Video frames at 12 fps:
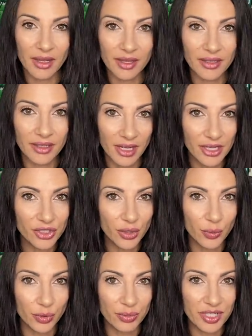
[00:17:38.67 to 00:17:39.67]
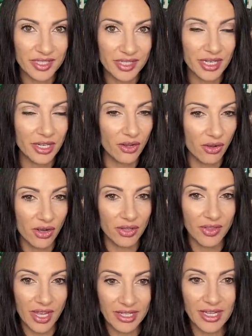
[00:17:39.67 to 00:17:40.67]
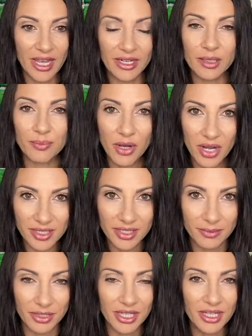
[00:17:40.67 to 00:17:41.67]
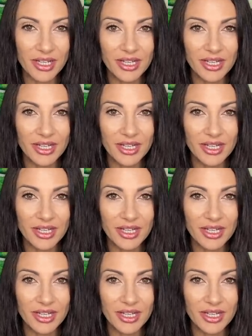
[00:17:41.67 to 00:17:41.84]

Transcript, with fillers: and then Hunter would be sitting on that candy possibly.